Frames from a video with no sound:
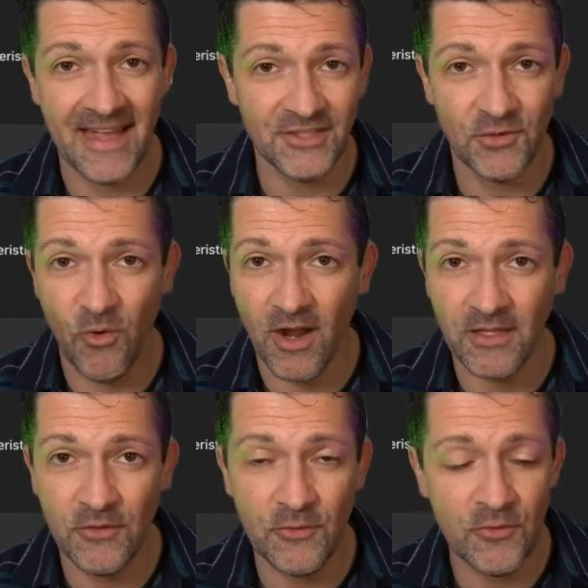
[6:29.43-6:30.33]
And that should
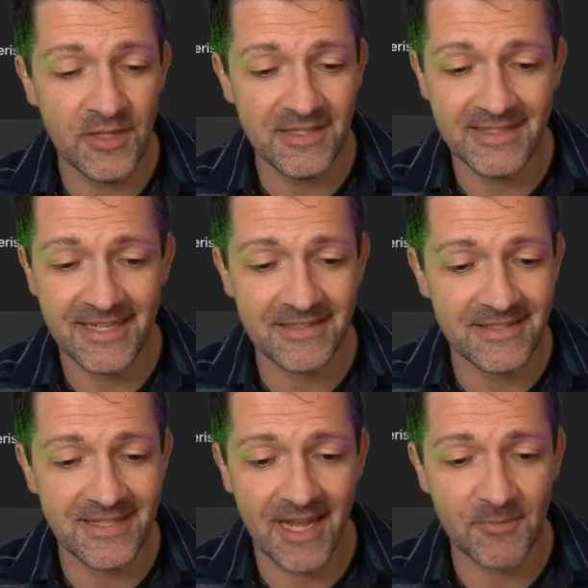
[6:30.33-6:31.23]
walk you through these ten
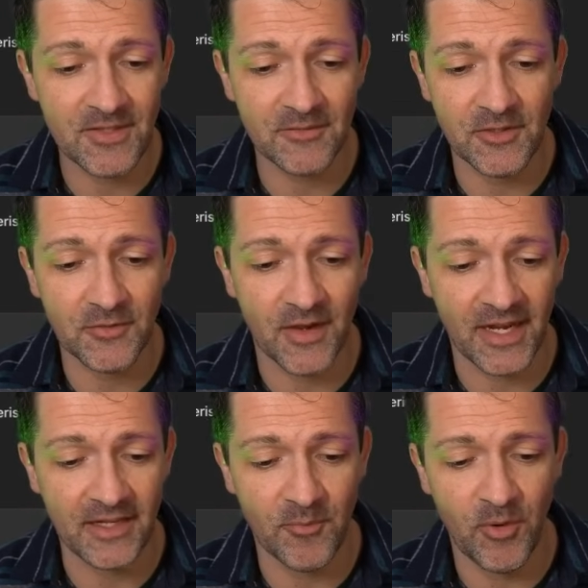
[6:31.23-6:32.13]
steps of
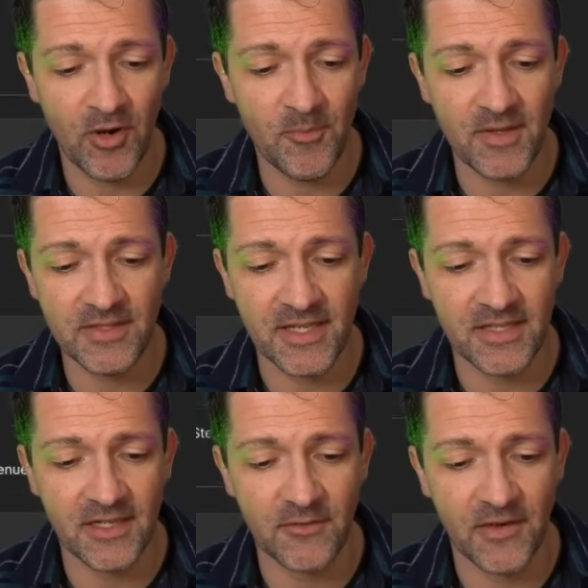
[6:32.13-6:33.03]
defining the purpose,
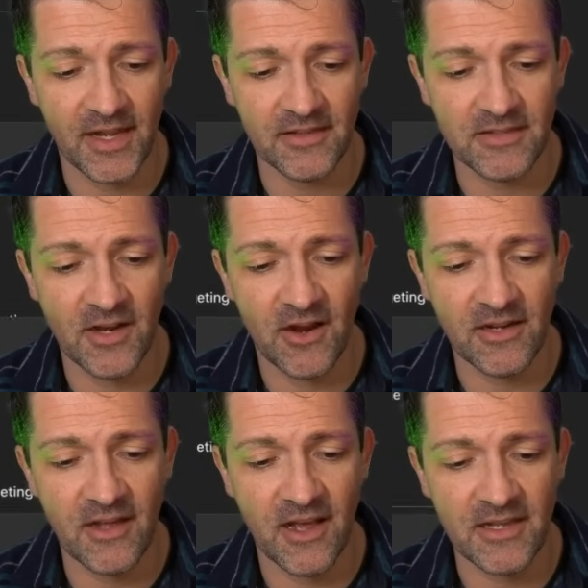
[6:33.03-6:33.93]
identifying the
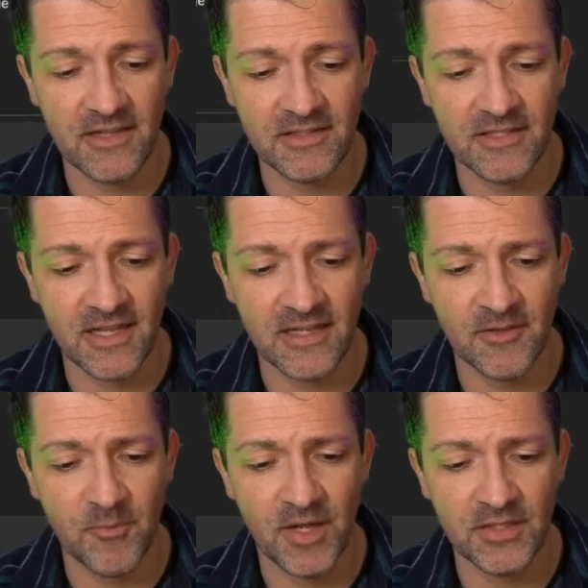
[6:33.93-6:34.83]
target audience, setting
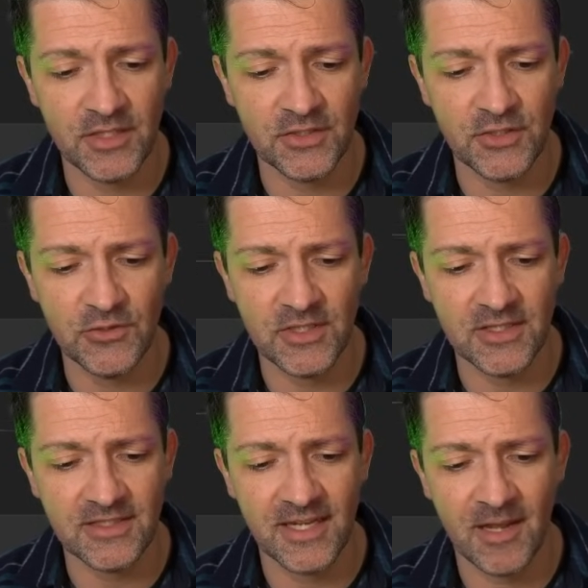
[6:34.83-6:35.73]
the budget, choosing
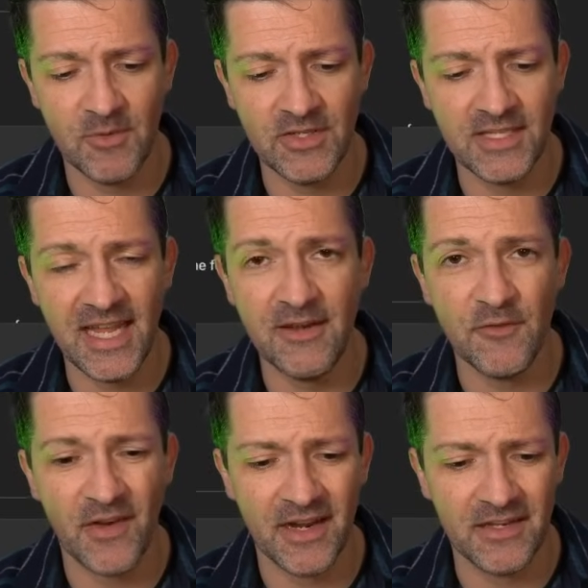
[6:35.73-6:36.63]
the time and date,
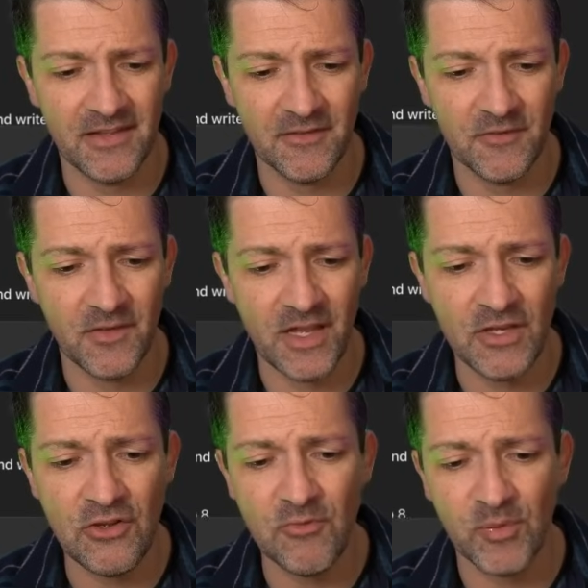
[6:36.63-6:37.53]
finding the
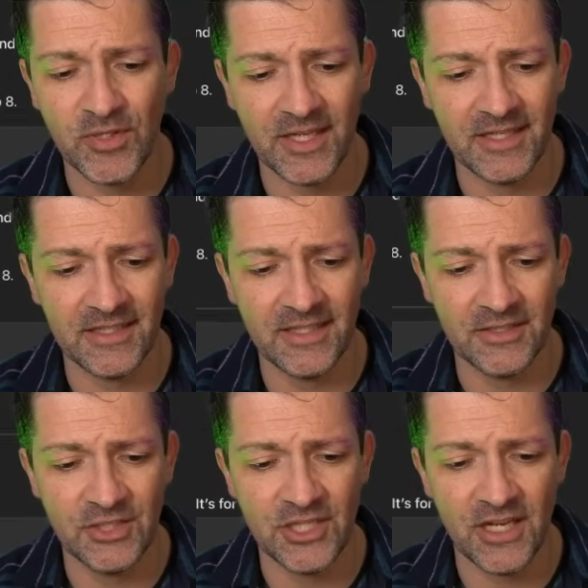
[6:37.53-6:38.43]
venue, planning the
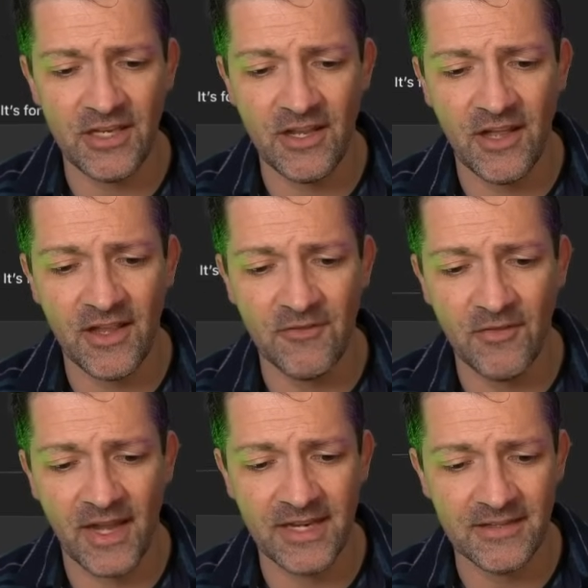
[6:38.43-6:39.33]
agenda,
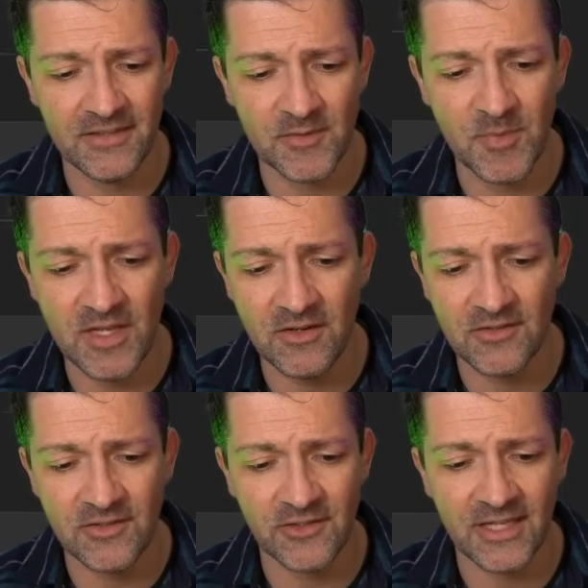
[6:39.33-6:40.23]
inviting the
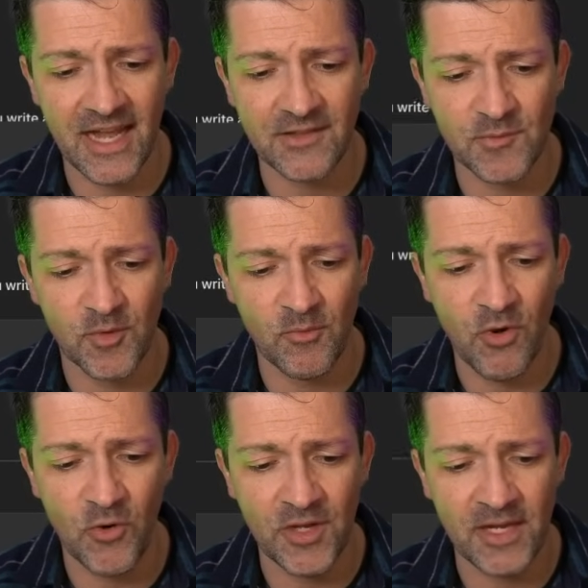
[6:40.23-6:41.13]
speakers or guests,
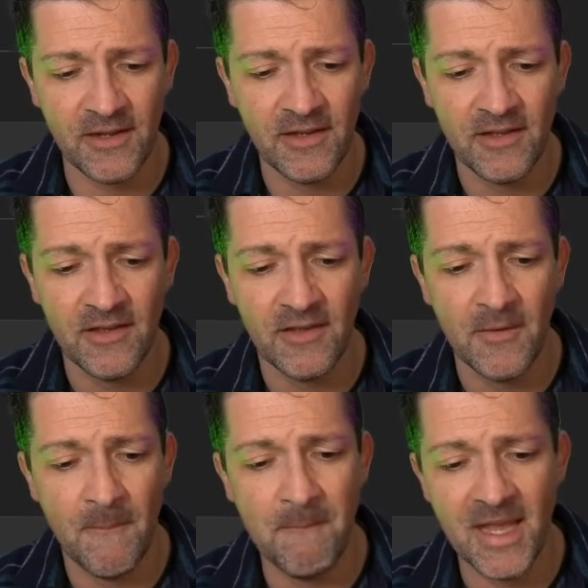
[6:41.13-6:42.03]
promoting,
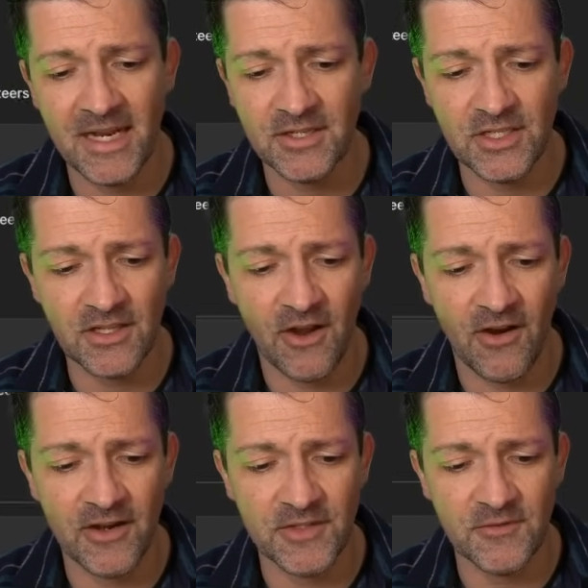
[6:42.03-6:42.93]
managing the
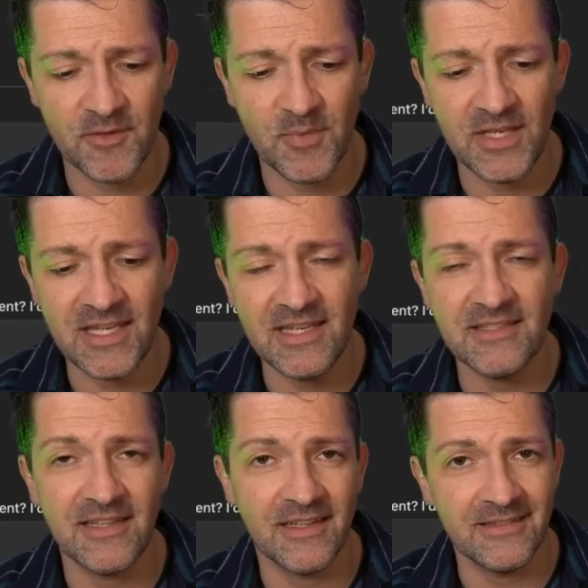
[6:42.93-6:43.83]
R S V
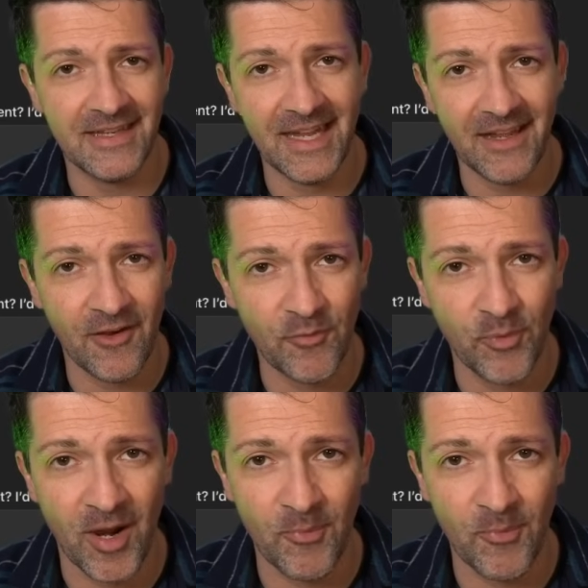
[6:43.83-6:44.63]
Ps, and day of